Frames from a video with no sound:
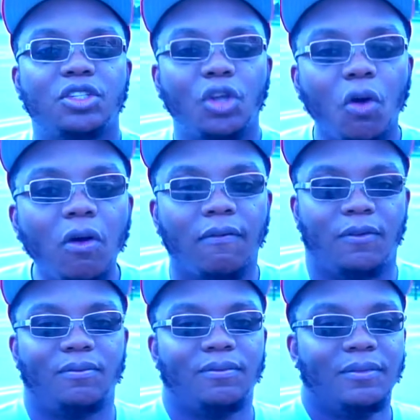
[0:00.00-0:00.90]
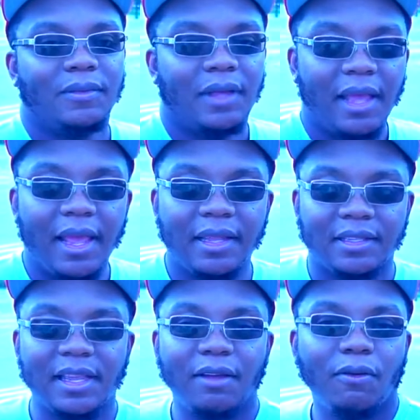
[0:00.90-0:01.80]
two of them. And the
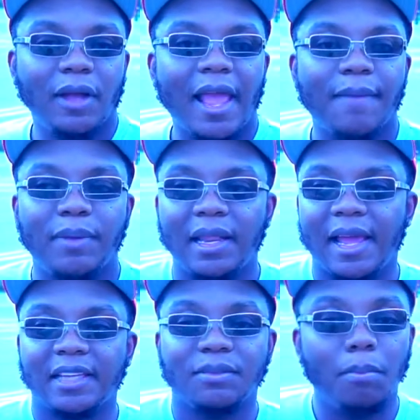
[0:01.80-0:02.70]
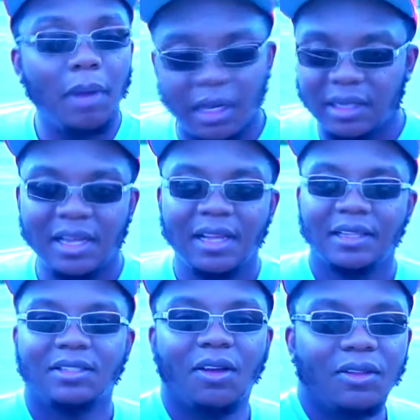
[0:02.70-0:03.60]
second one happened last month.
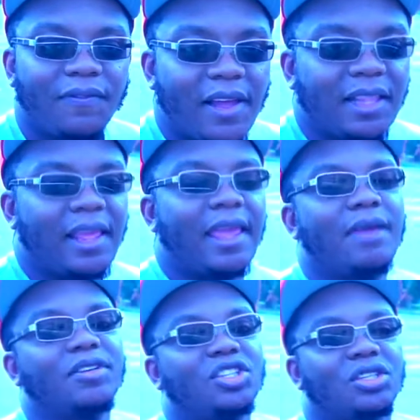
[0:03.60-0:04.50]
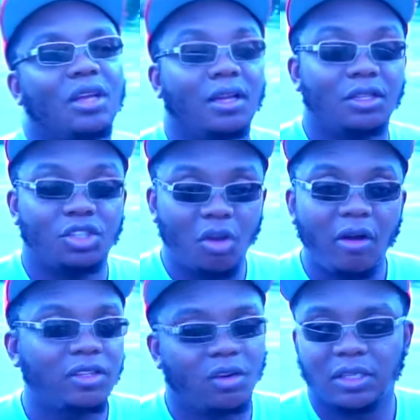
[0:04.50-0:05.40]
So the fact that they gave us
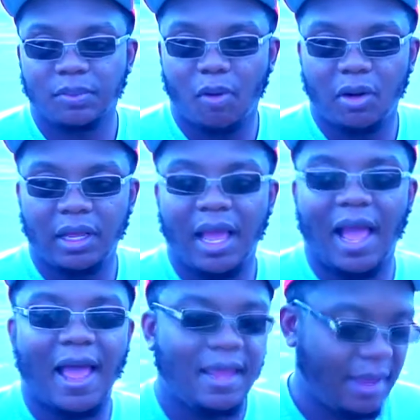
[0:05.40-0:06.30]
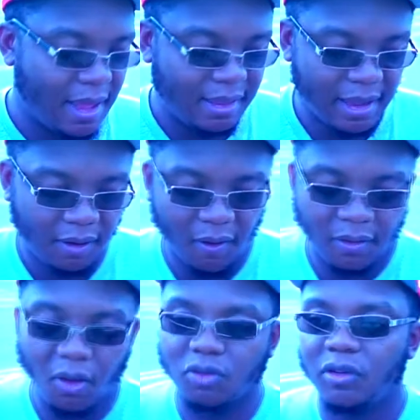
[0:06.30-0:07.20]
Charizard spawning, I didn't like that at all.
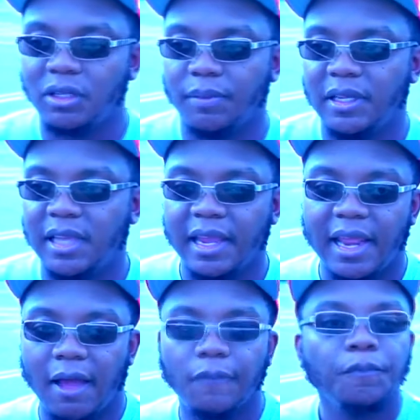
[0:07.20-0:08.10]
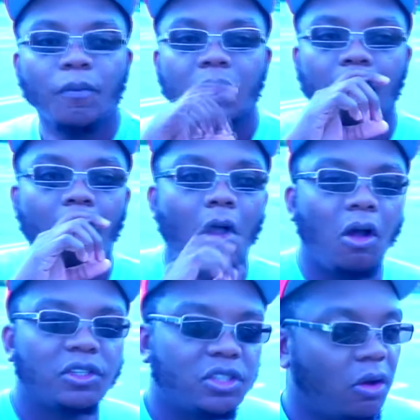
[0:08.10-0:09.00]
Those three should have been taken out.
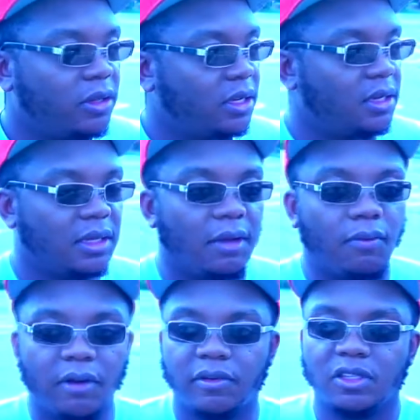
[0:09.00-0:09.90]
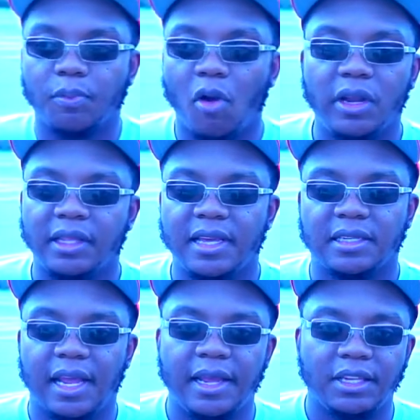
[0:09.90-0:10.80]
Also, in terms of what was spawning, things
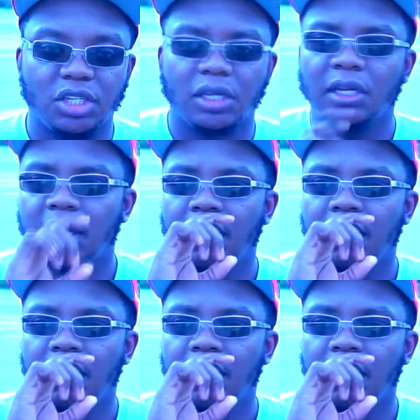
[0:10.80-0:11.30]
of that nature,